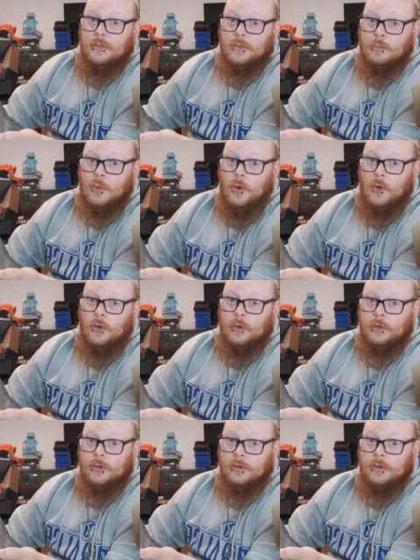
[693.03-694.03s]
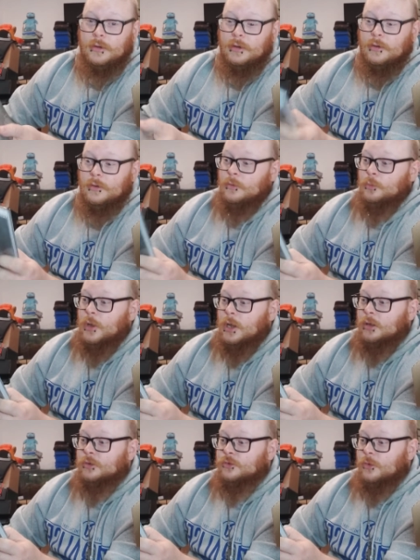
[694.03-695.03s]
the more we're
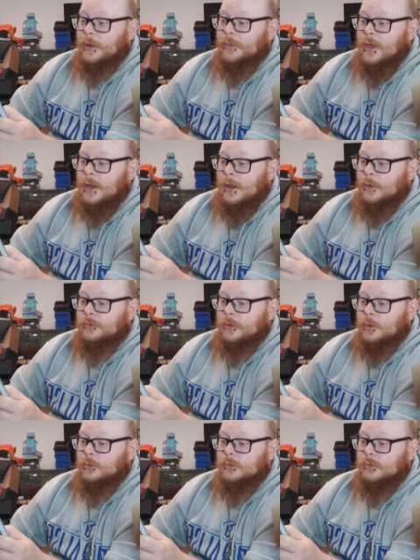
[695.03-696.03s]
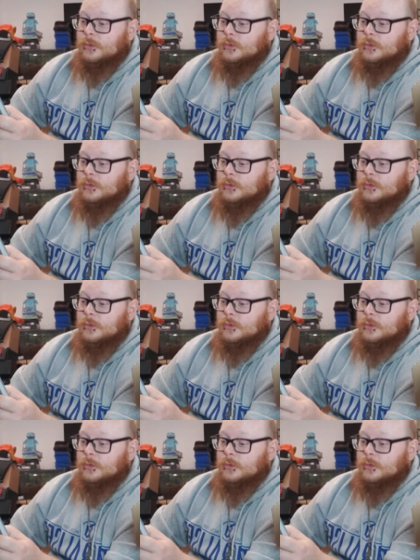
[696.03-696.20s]
going to join that household.